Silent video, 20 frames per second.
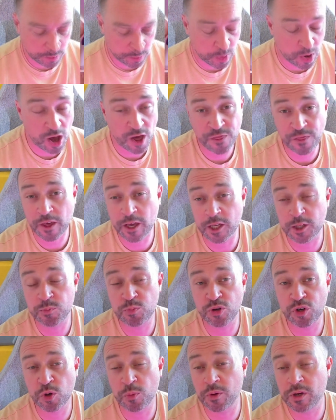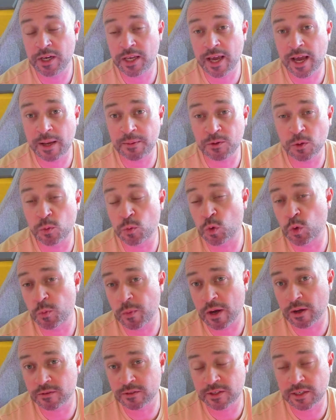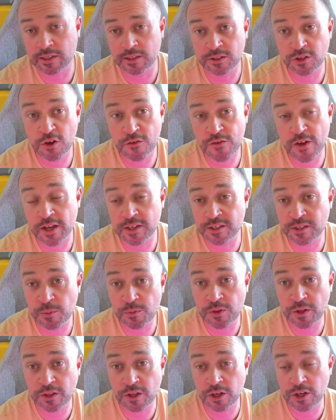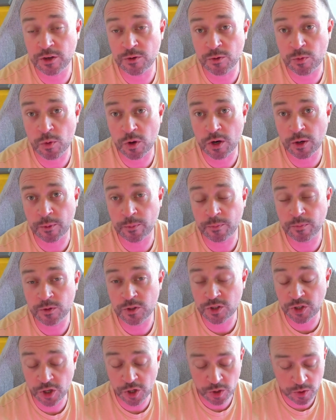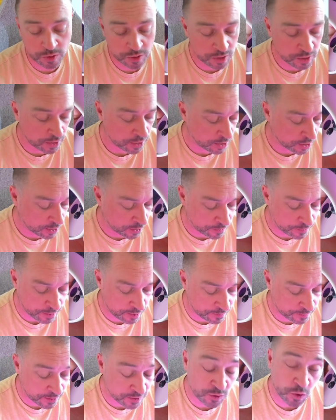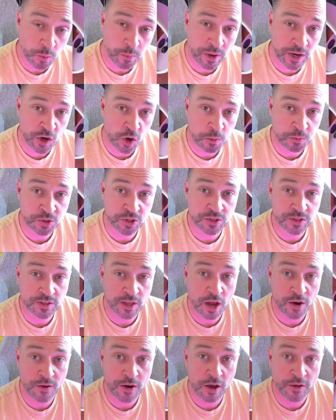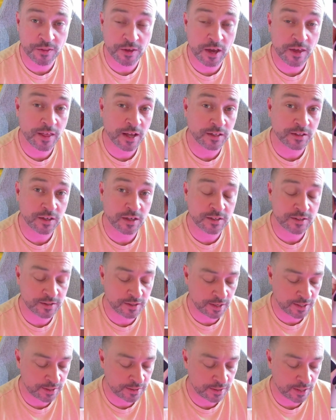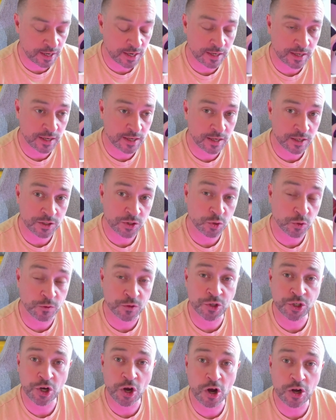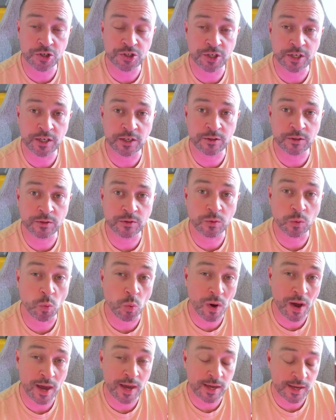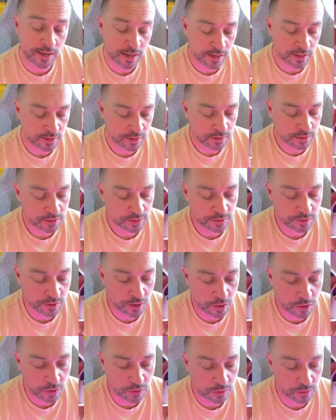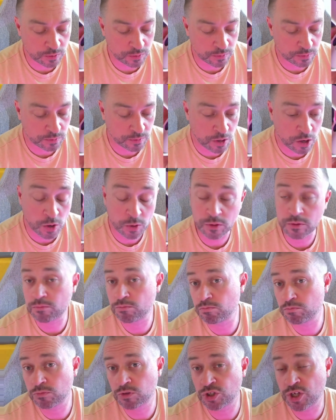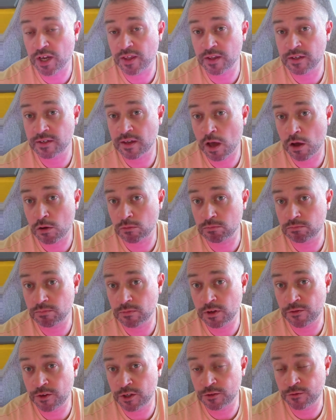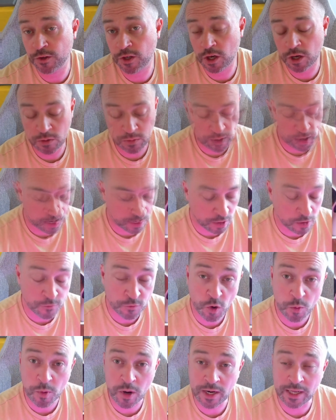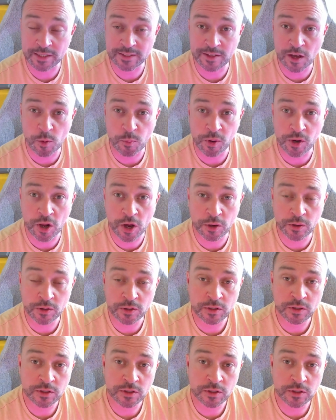but I think it's predominantly aimed at wall mounting. So if that's something that you want to do, then there's not many options that are out there that does this in a sort of charging way. So I'll check this out if it's for you. I've got my links down below